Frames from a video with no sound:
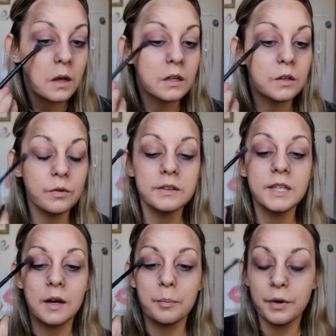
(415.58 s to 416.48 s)
You want
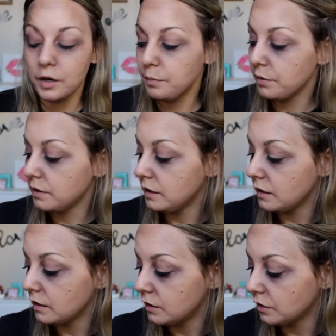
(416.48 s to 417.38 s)
that
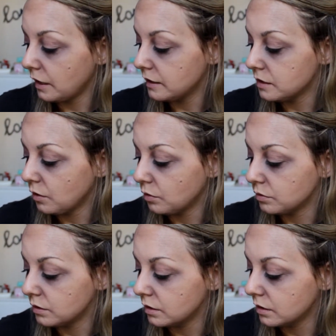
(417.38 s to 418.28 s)
purpley gray
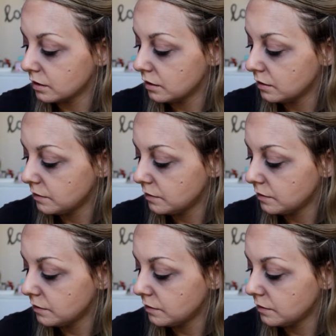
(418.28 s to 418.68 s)
tone look.